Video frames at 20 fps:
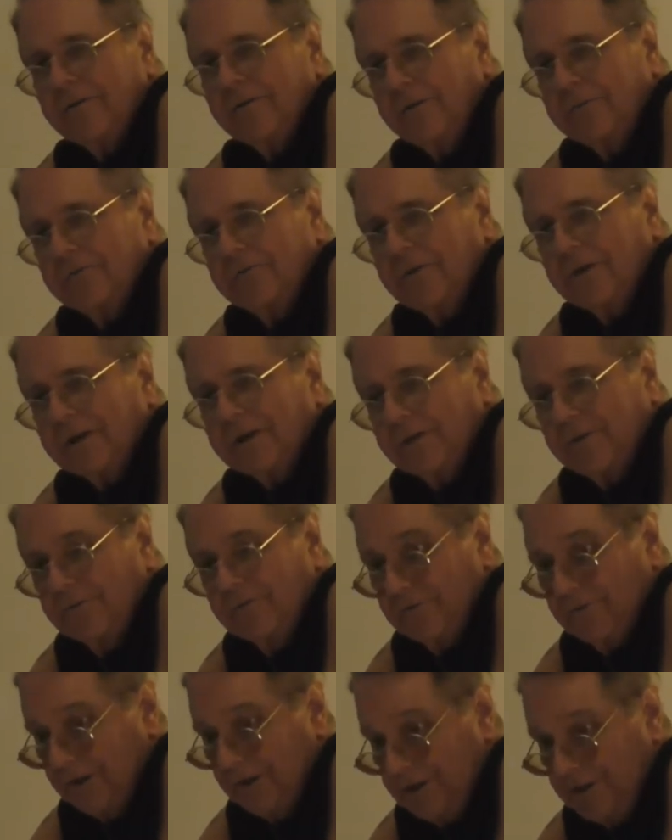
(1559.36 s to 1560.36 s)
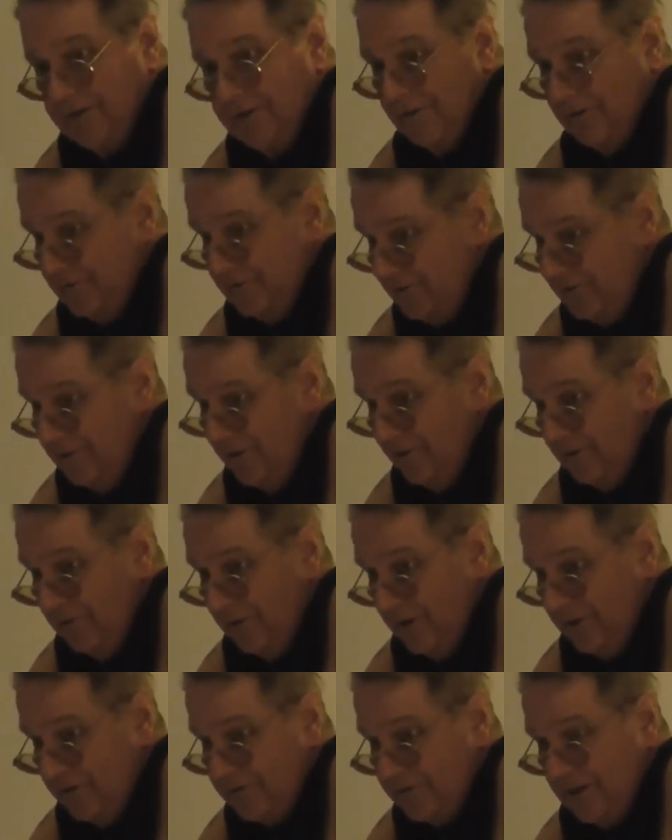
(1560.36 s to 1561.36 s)
because it was like, you'd
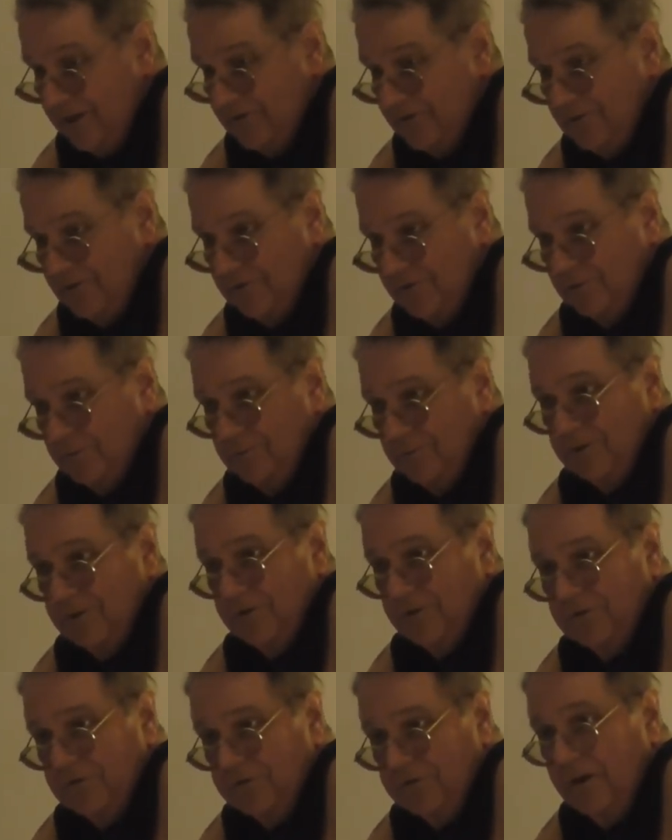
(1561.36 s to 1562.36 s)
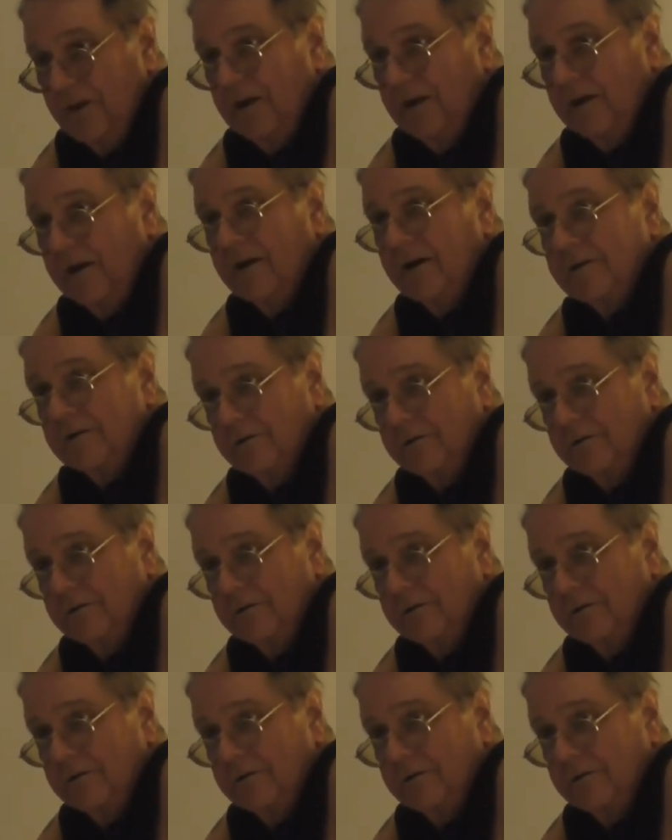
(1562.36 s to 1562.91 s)
otherwise gotten just completely sick.